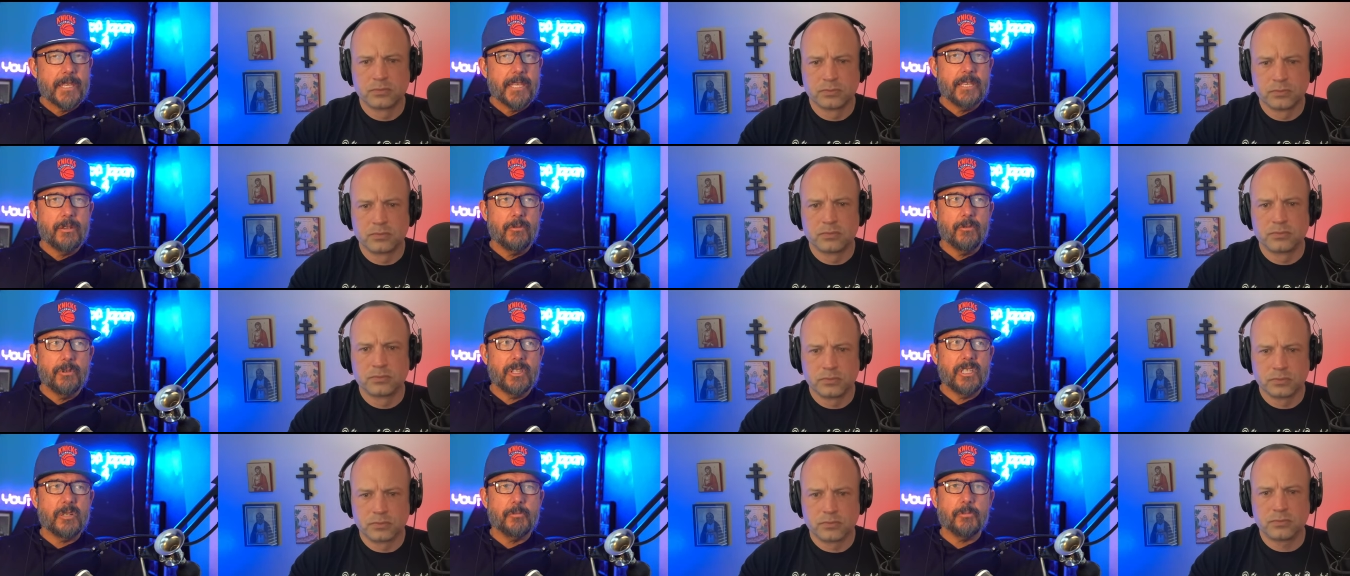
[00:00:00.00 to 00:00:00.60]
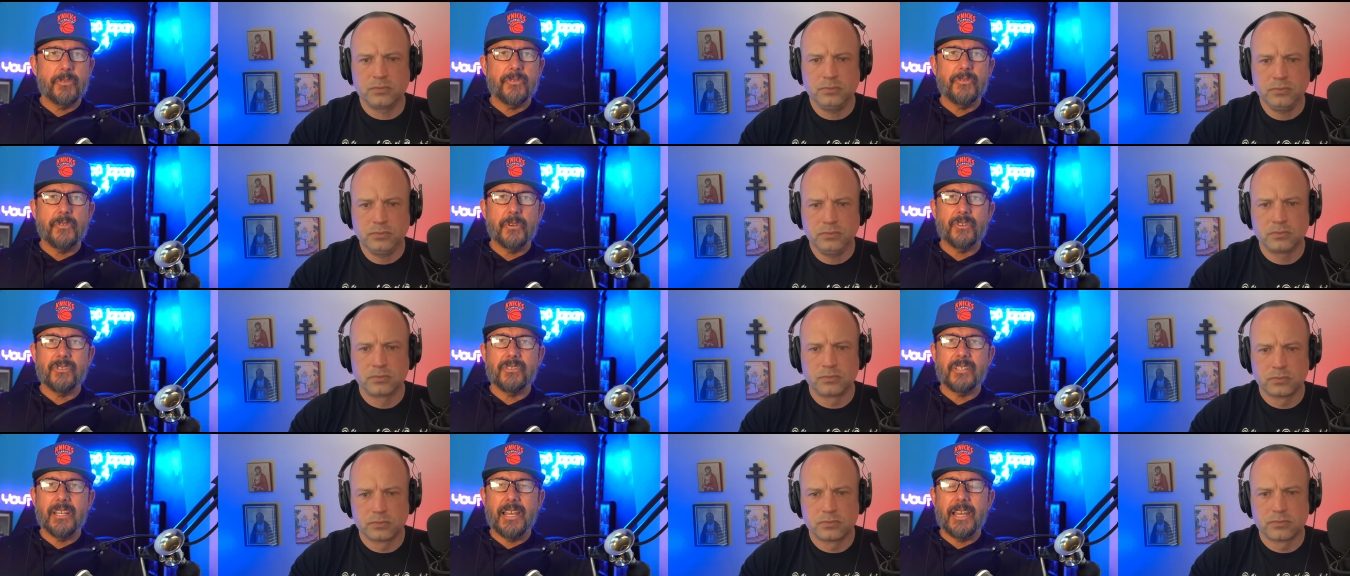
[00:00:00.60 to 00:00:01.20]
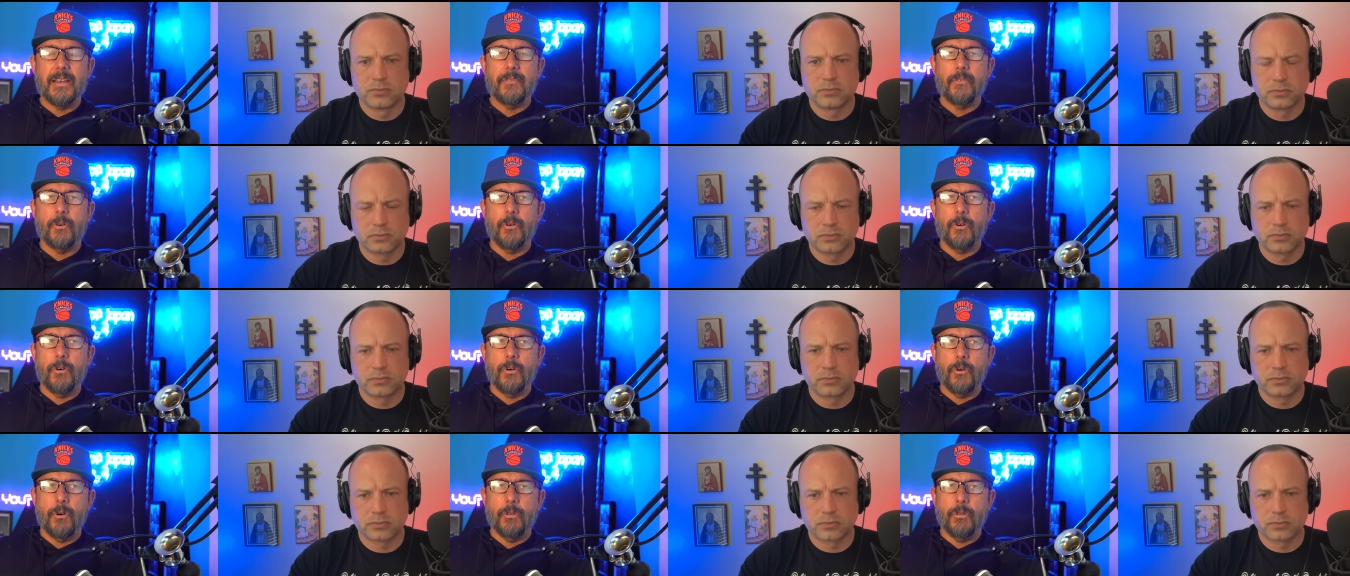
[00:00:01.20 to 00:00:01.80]
Speaker 1: He really prefers to have
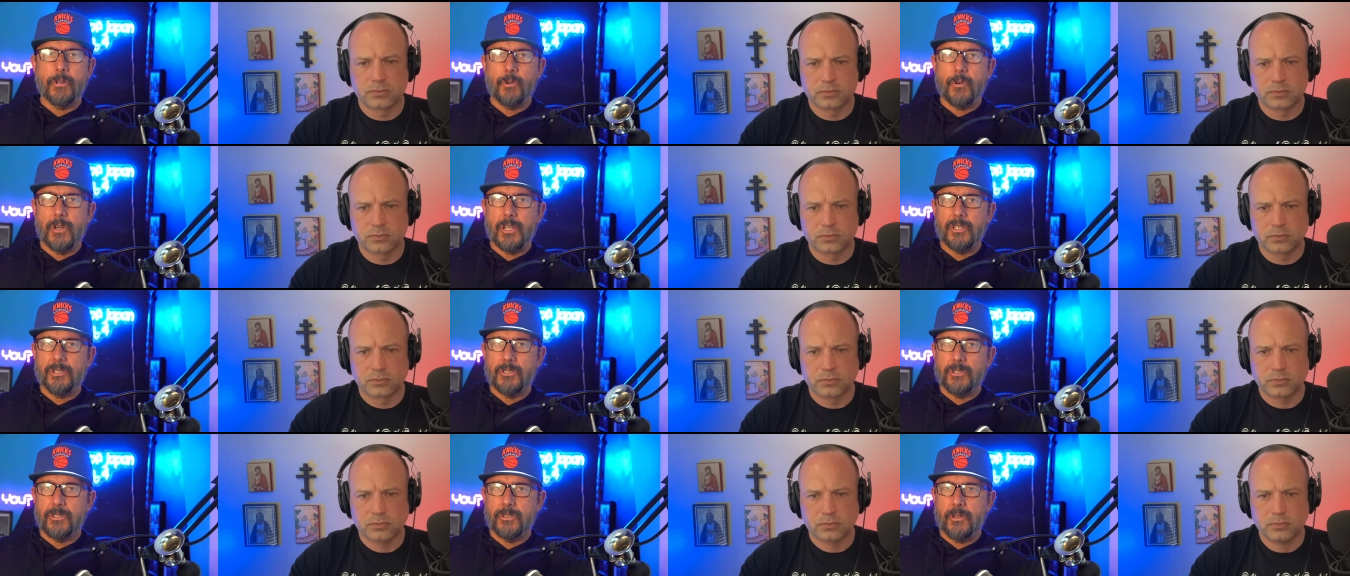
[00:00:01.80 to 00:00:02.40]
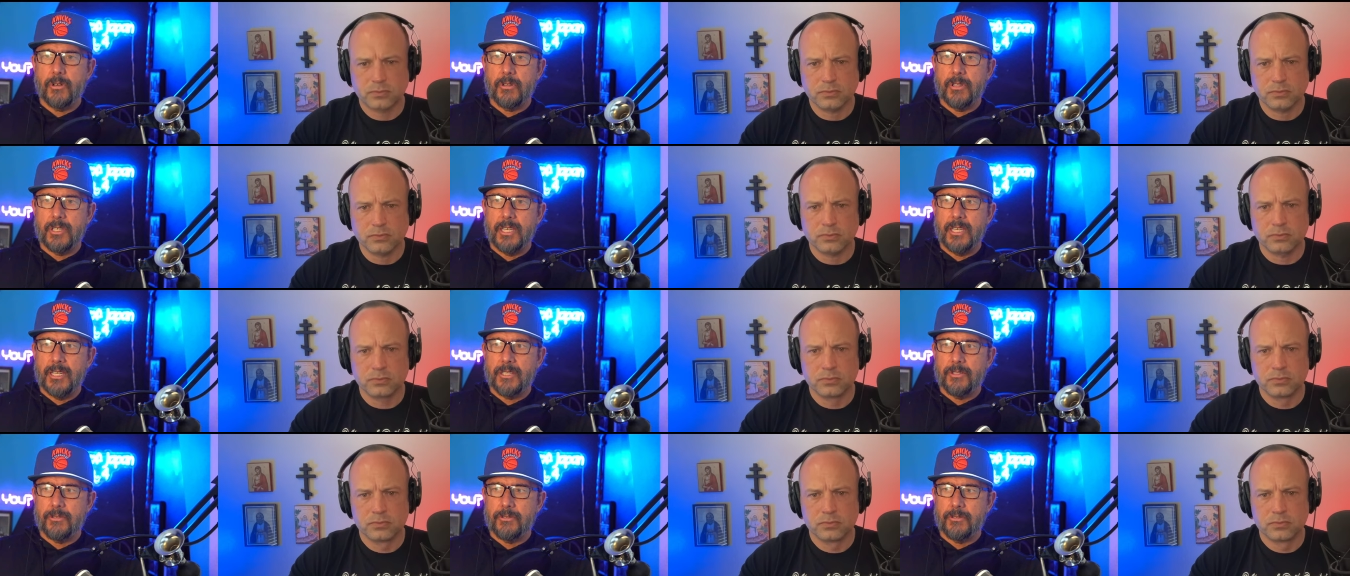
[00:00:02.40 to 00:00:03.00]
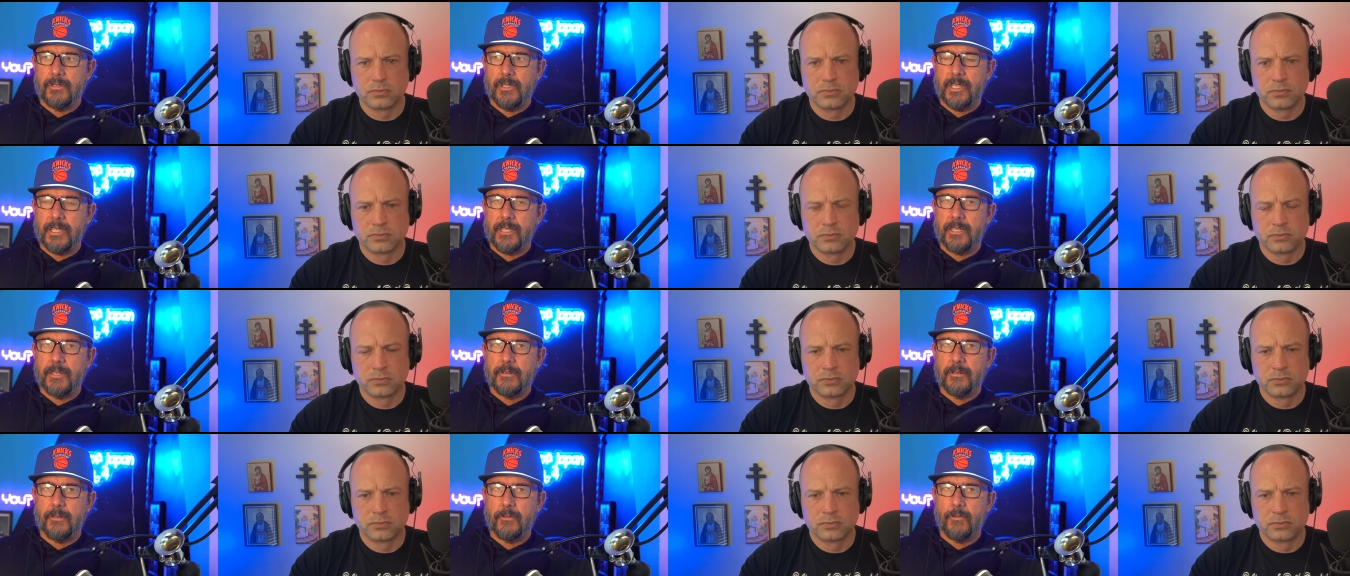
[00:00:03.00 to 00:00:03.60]
all the questions and all the answers
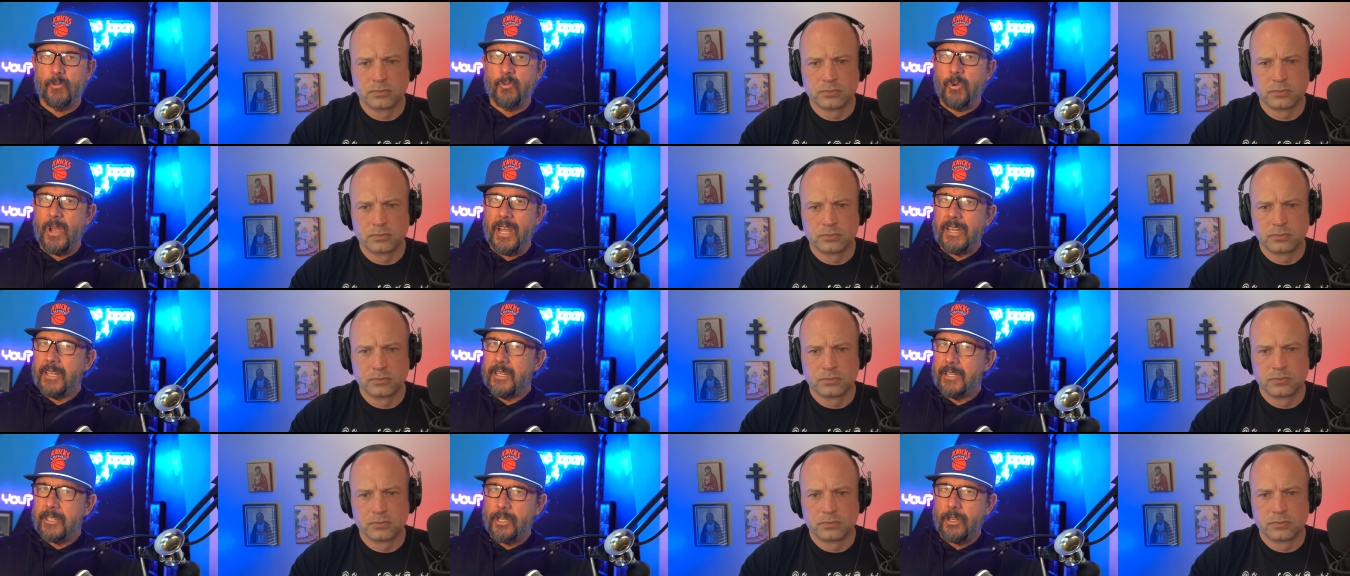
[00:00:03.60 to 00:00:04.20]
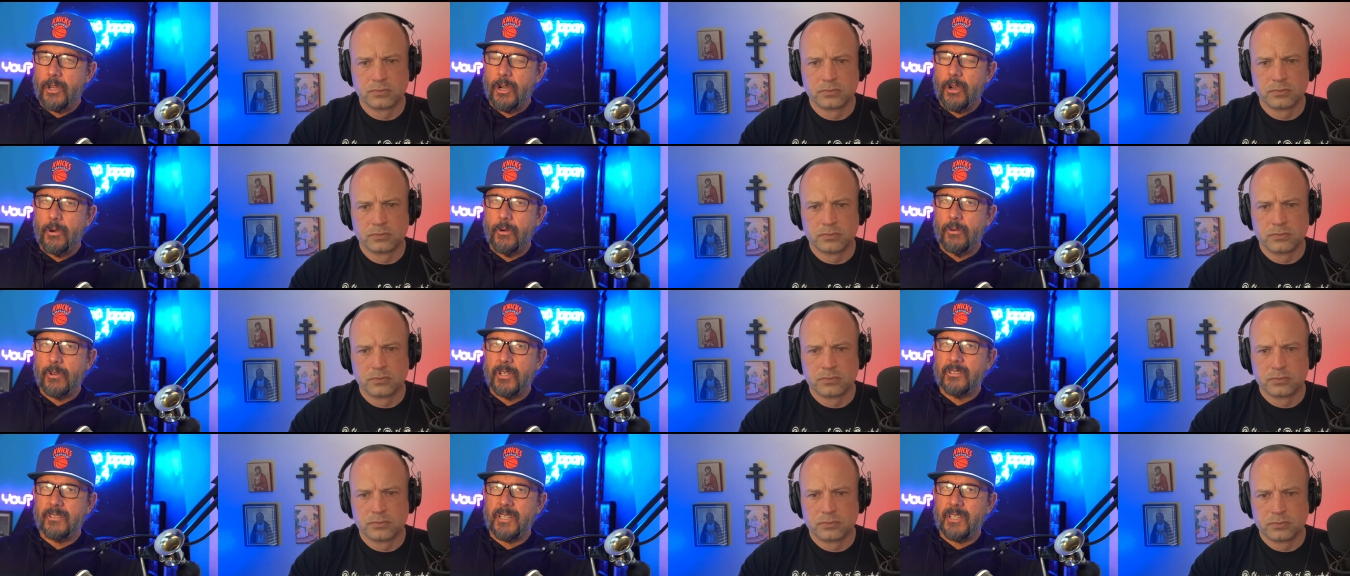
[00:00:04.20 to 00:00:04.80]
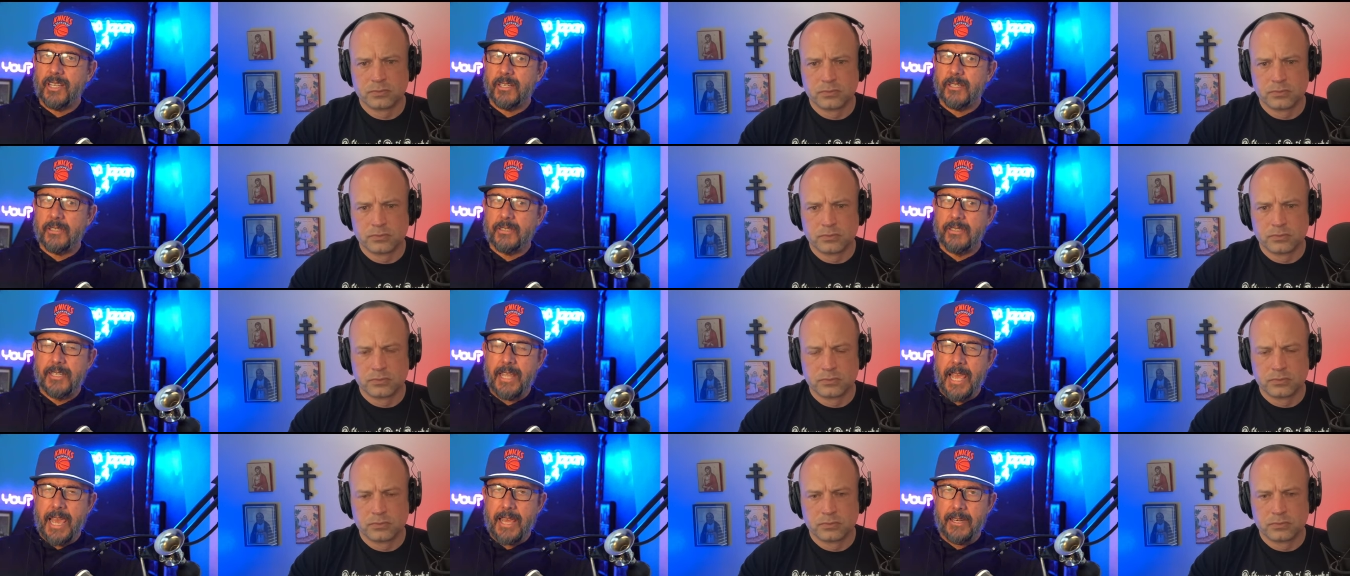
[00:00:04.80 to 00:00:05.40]
like ready to go. It's like a
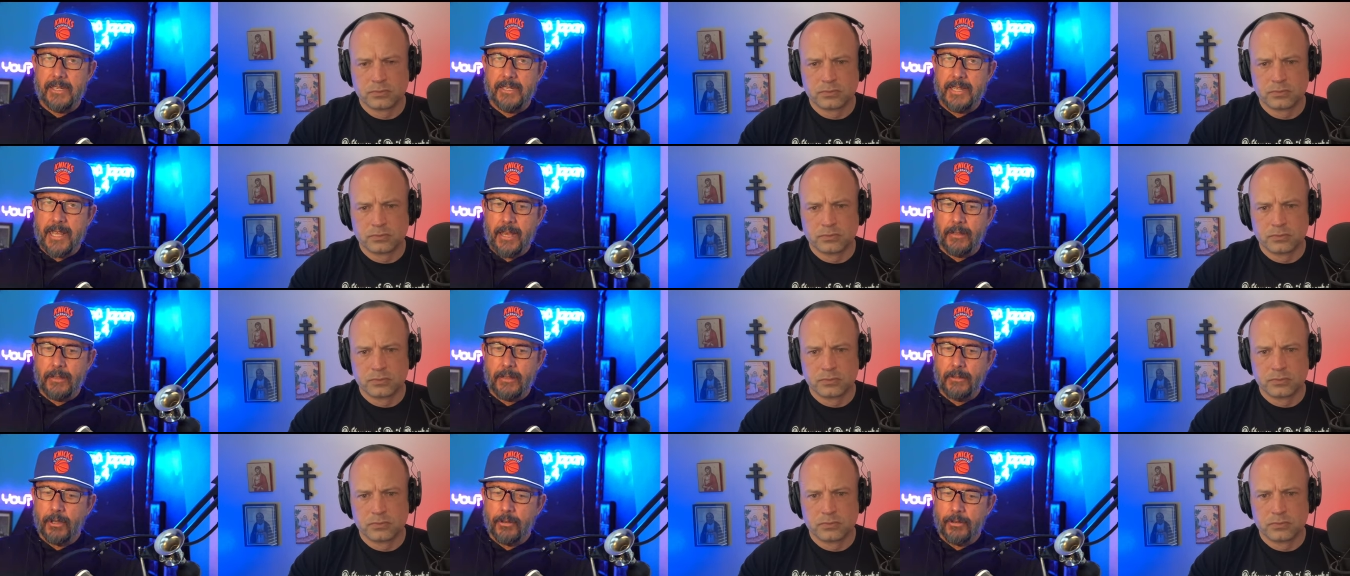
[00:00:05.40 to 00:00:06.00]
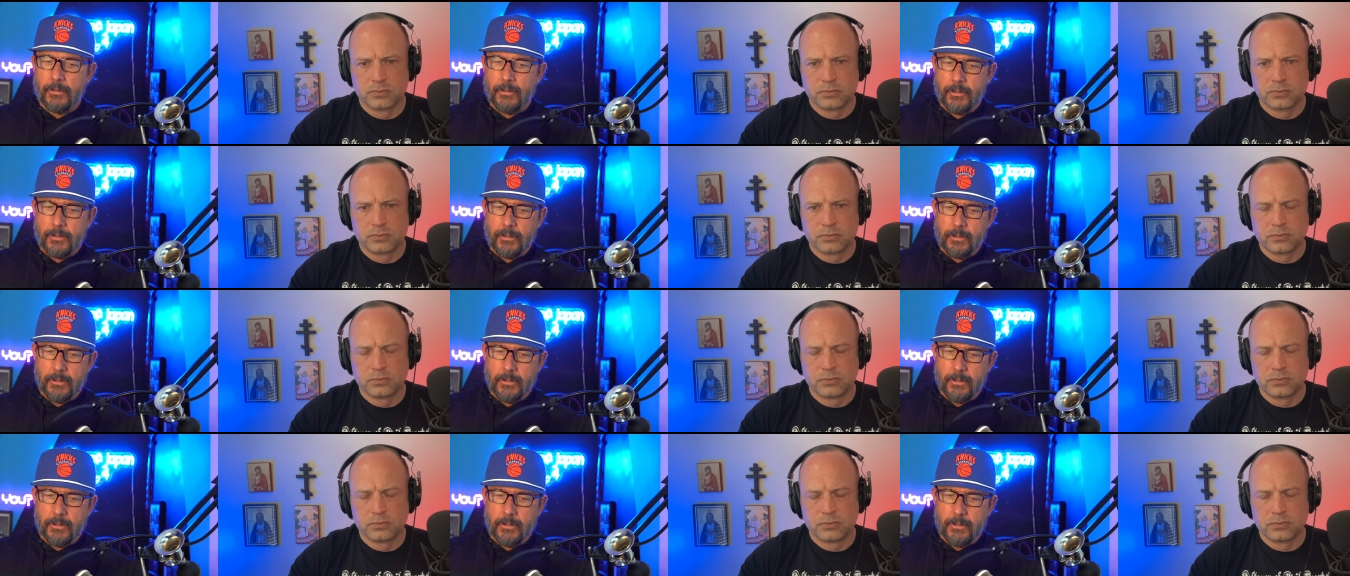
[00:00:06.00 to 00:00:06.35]
data download.